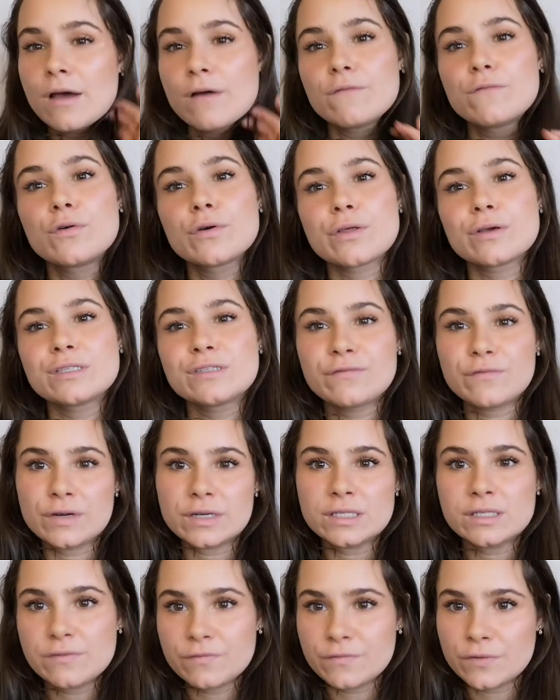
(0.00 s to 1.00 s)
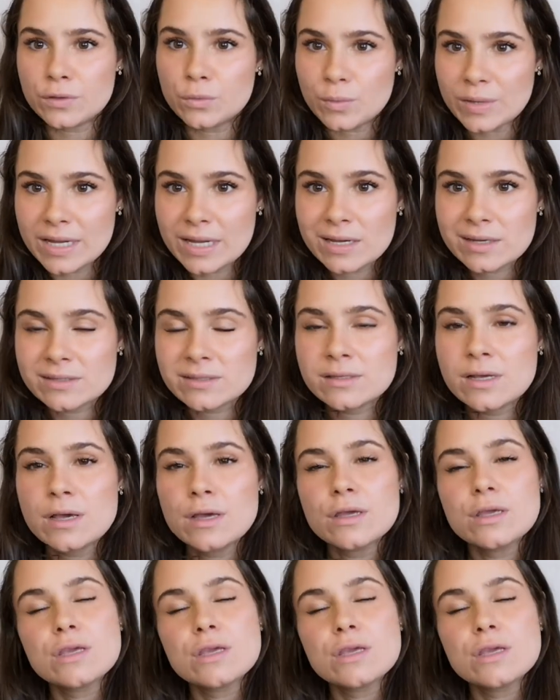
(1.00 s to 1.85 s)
for those first few weeks.